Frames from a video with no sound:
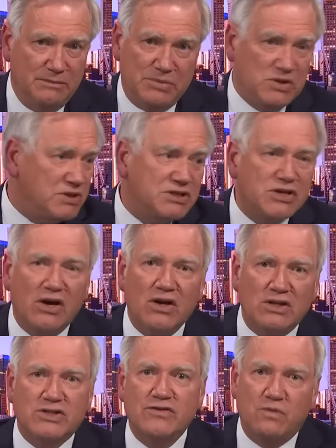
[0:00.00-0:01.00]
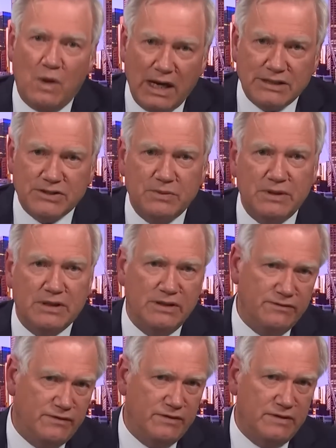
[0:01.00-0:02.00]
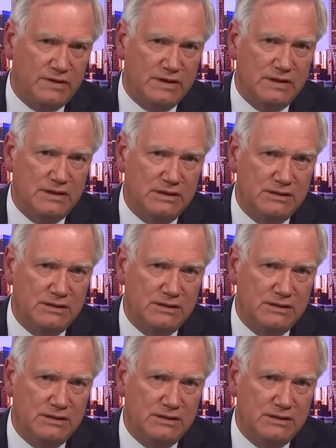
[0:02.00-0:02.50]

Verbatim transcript: because it's got lots of whites working for it,